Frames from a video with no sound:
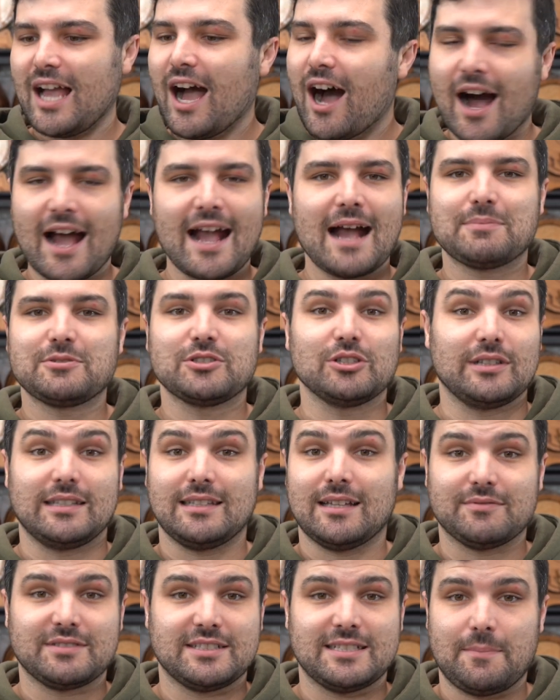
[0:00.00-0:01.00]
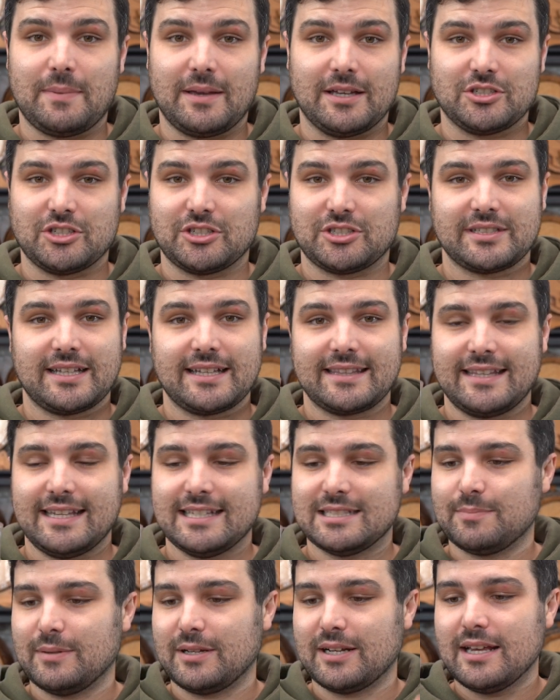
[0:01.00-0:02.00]
I absolutely love sipping it just like
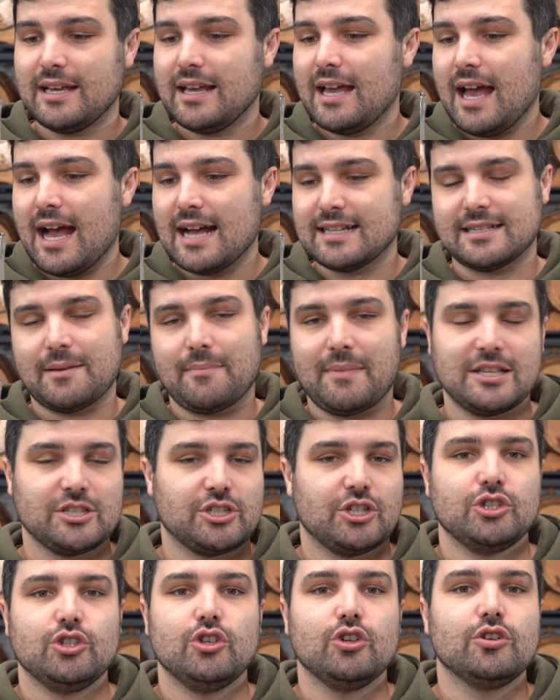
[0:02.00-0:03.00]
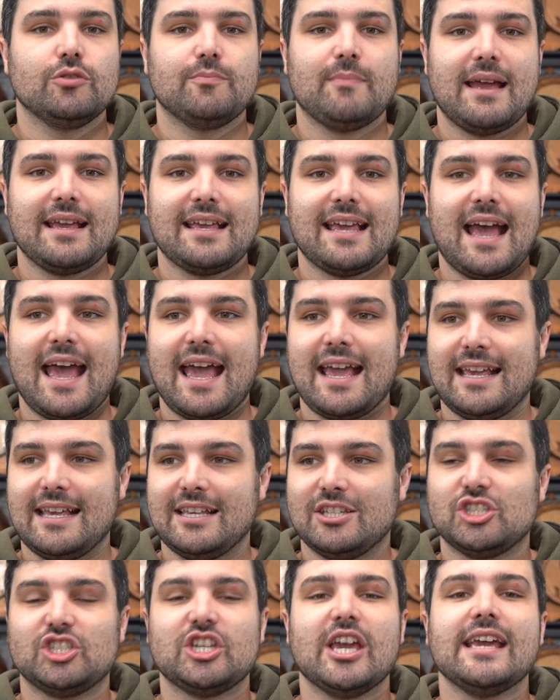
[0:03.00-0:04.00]
this, but as I mentioned, you could make
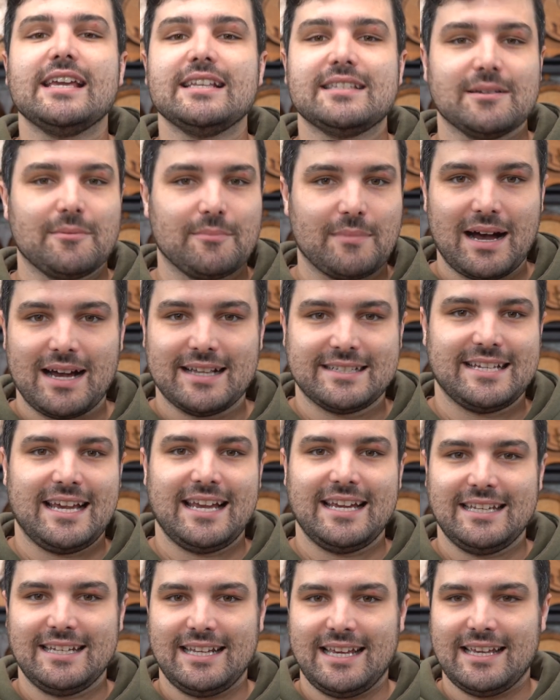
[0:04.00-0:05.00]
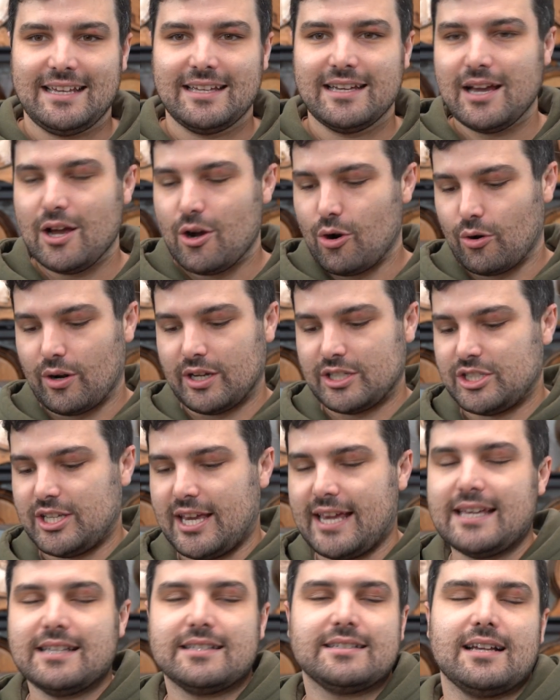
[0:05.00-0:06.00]
a cheat martini or a
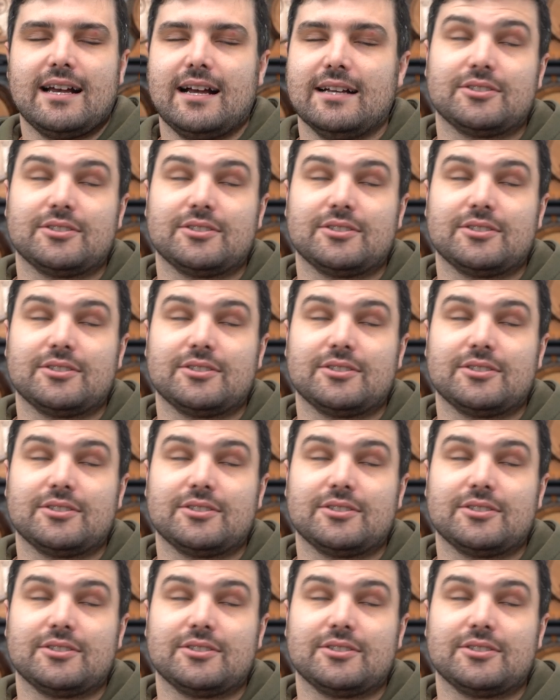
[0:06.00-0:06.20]
cheat